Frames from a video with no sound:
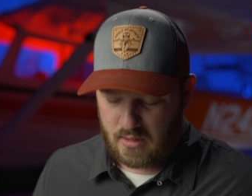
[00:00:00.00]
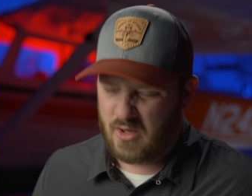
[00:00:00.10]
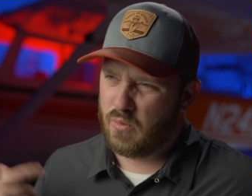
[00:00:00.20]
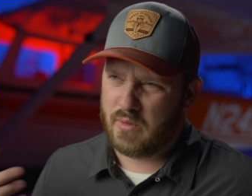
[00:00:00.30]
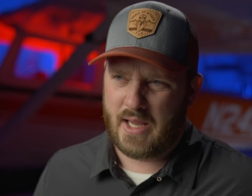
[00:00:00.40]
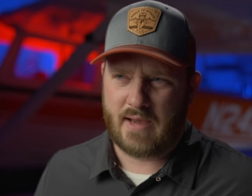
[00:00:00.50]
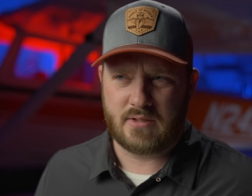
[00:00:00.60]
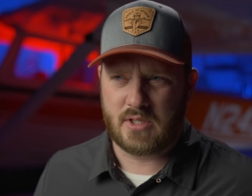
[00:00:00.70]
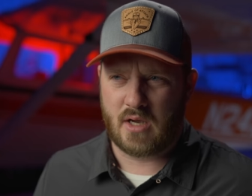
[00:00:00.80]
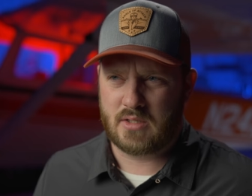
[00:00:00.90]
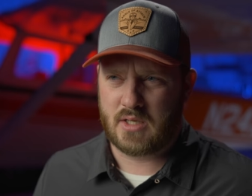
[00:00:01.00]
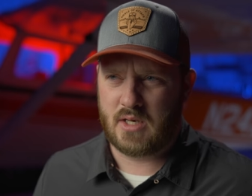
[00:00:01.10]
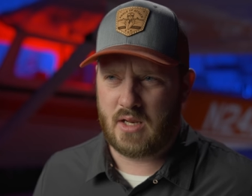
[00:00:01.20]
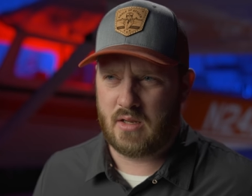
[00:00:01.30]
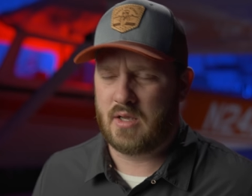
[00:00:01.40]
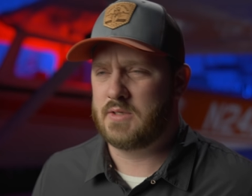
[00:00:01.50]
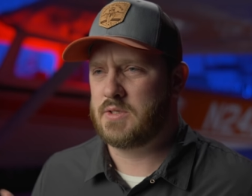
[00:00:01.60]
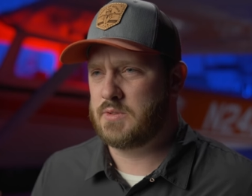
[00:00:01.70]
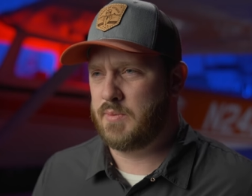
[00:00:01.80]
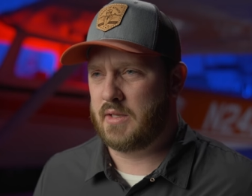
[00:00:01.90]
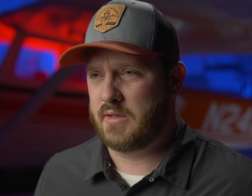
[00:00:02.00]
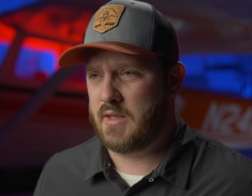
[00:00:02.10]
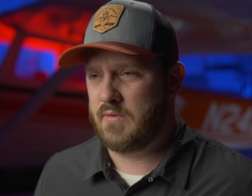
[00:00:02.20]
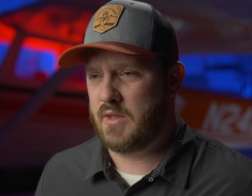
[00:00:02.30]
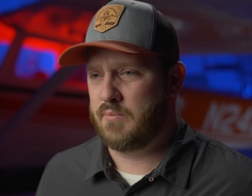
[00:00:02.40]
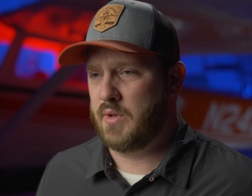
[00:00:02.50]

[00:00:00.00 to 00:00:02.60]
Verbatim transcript: You don't really have to talk to Canadian Customs about leaving,